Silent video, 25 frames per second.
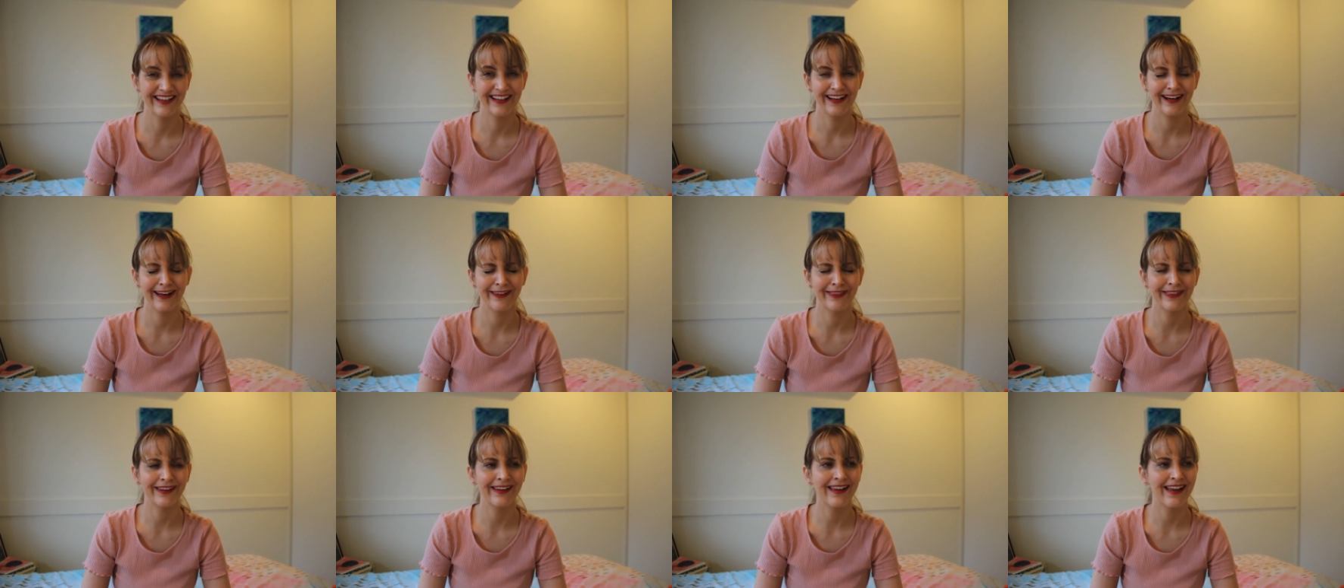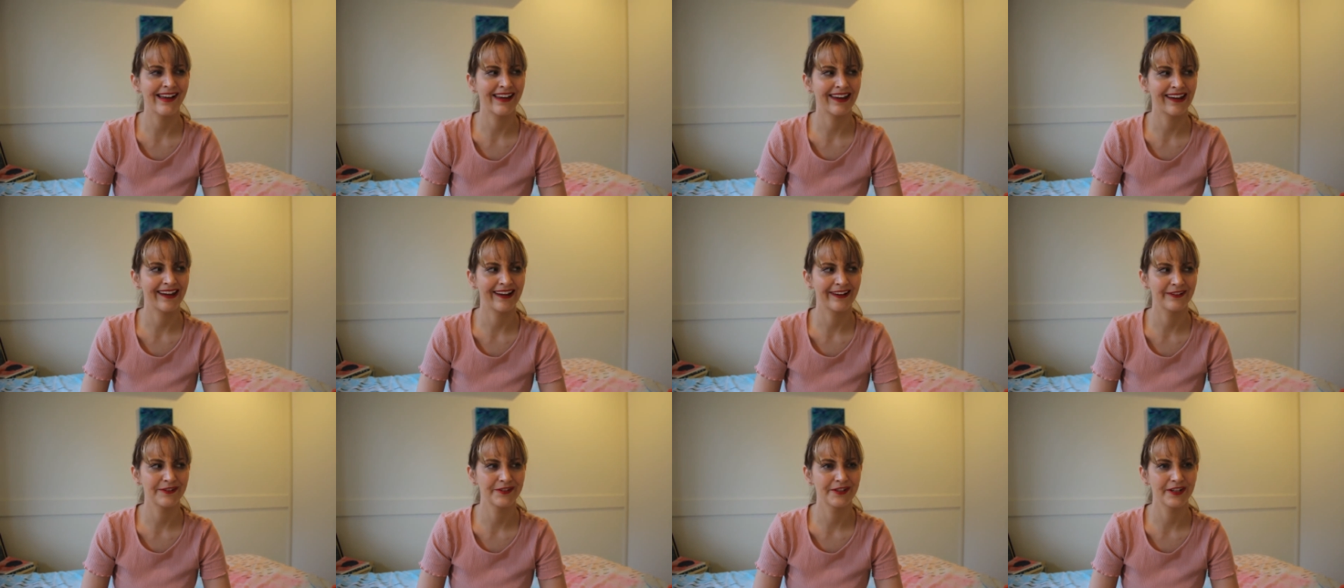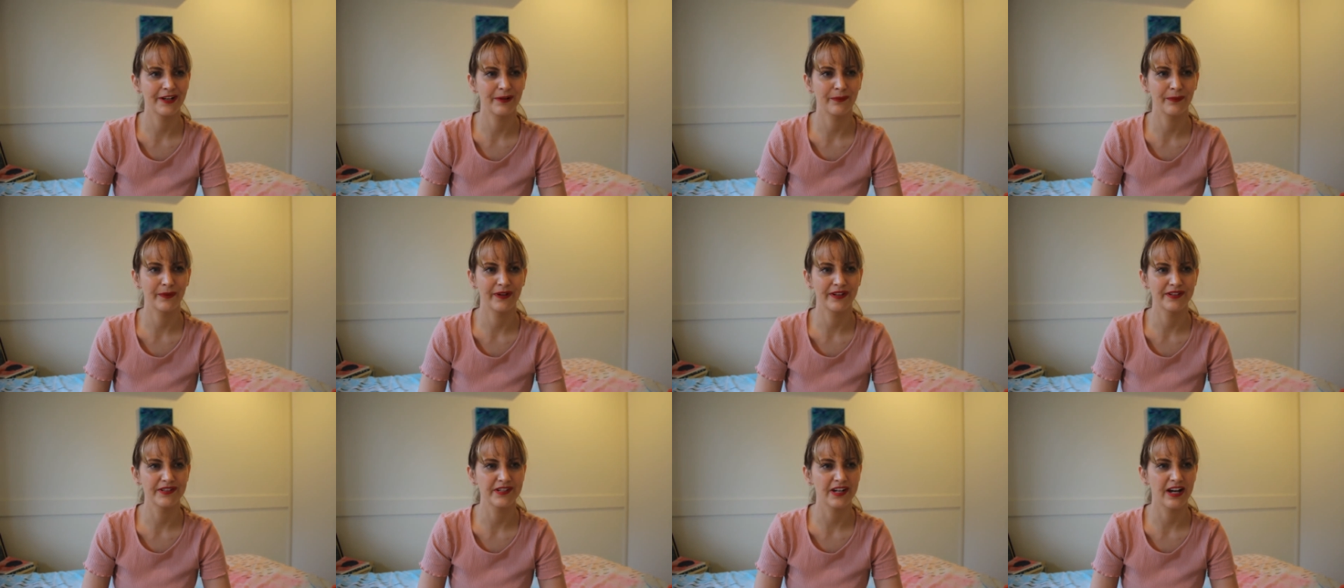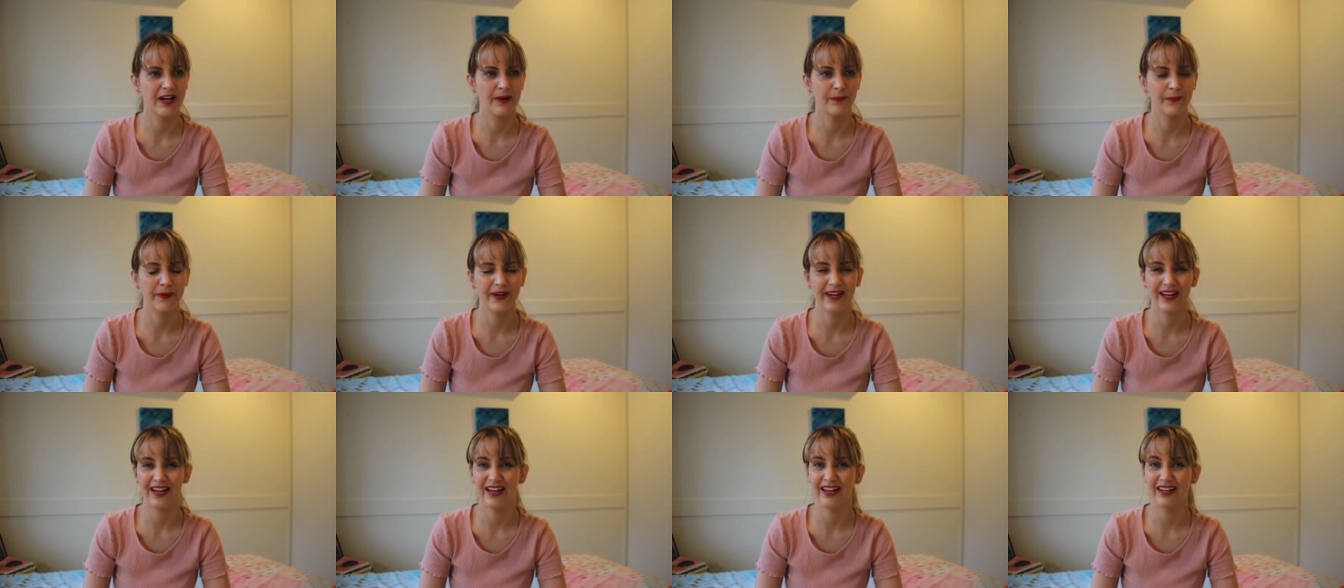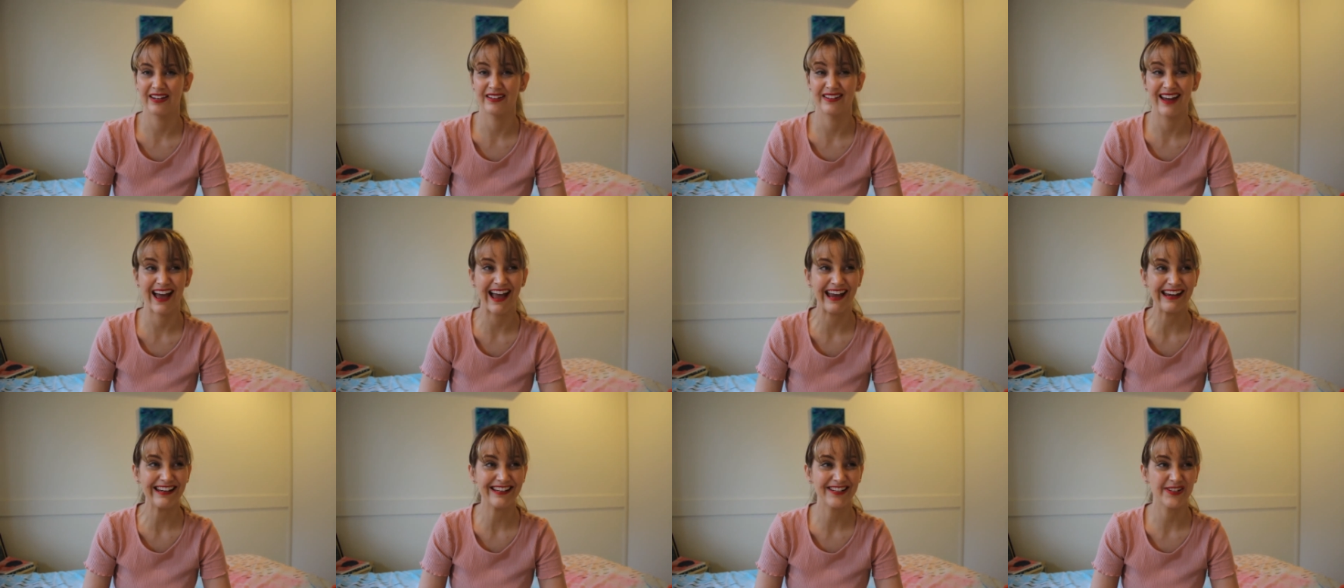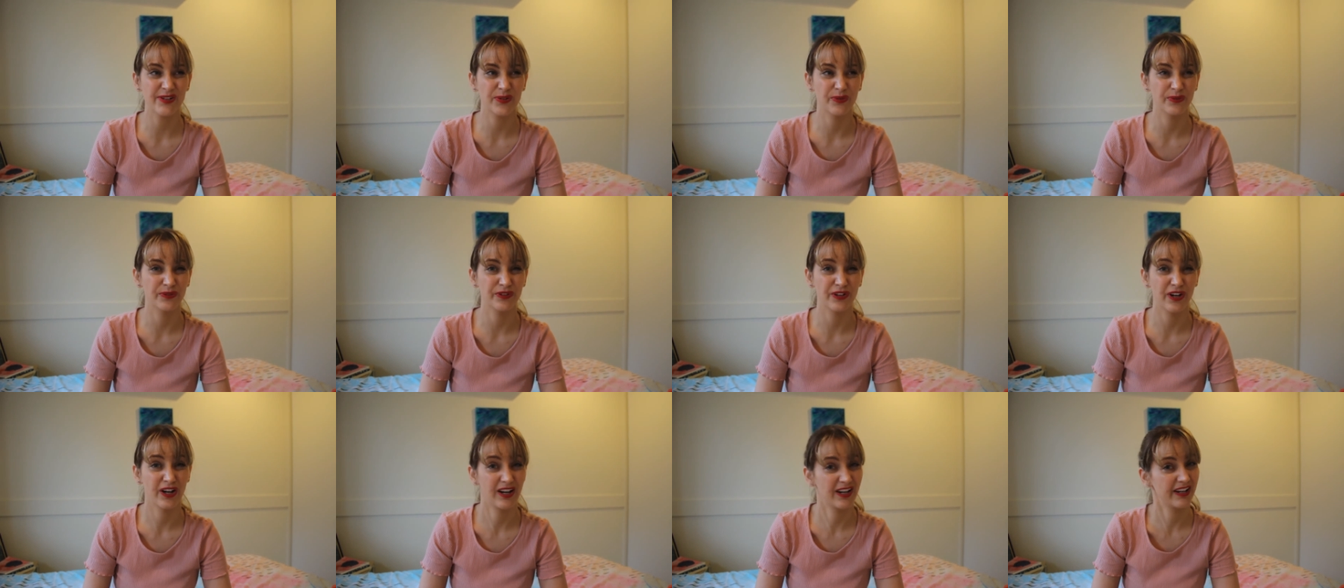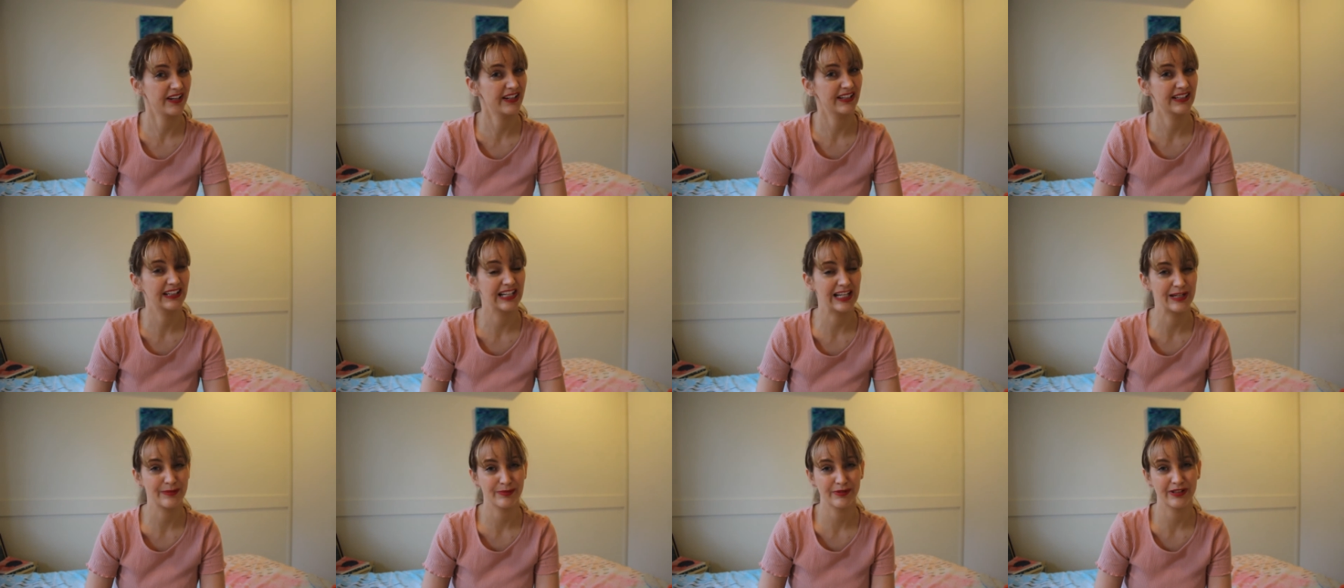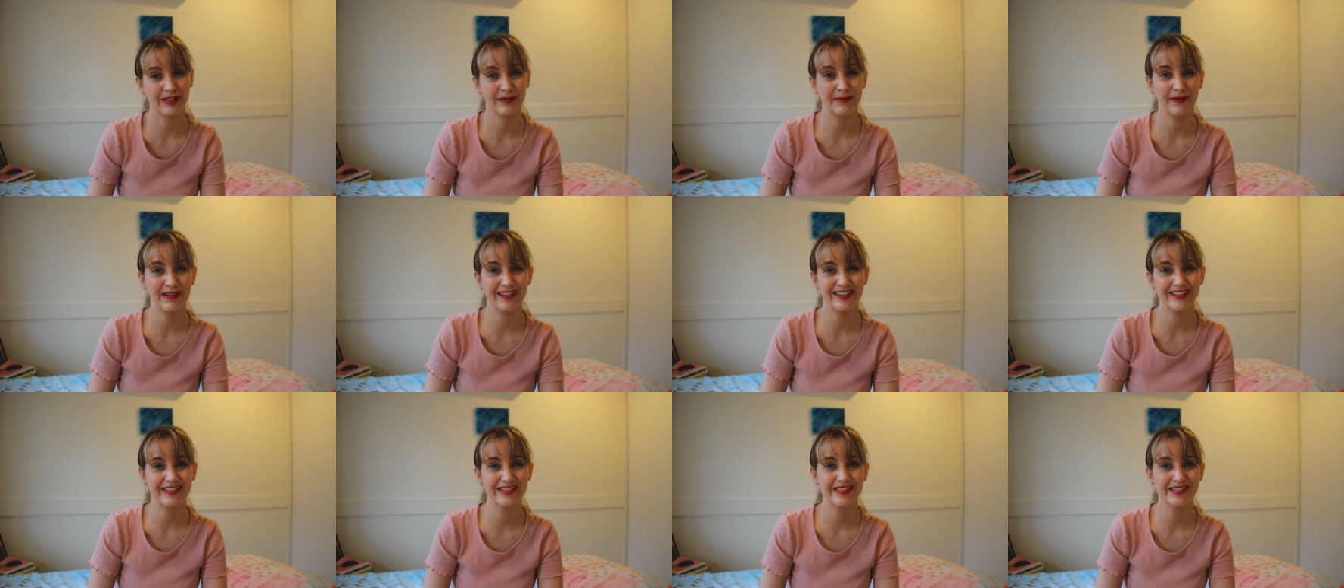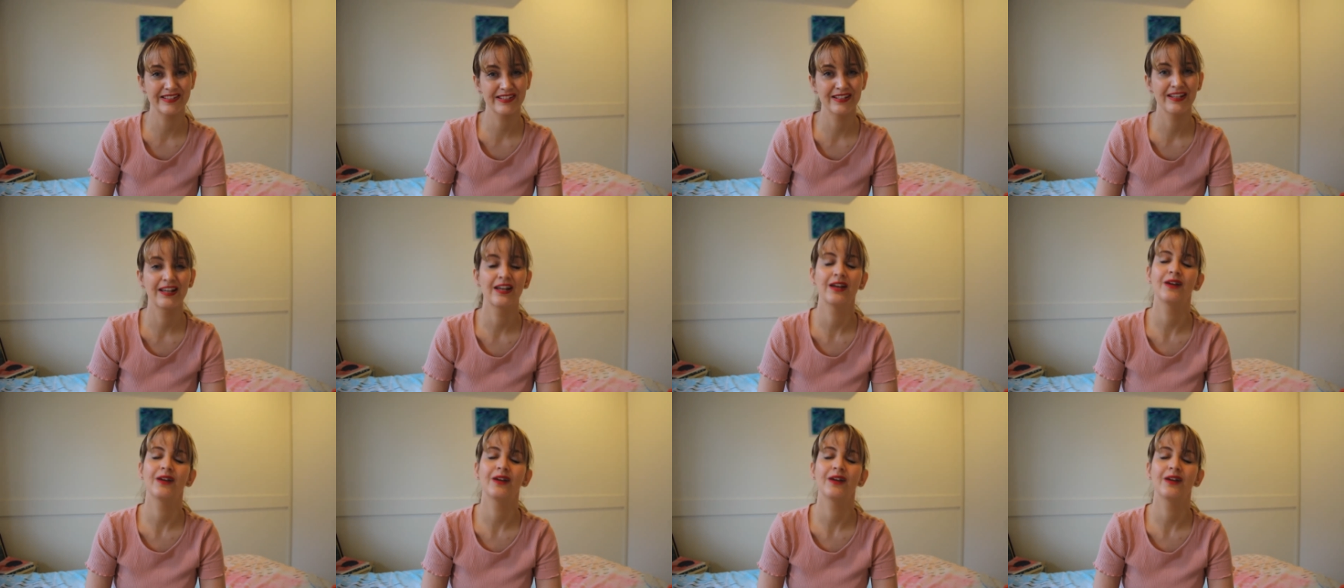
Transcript: I think I counted at one time we had 8 or 9 labouring mothers,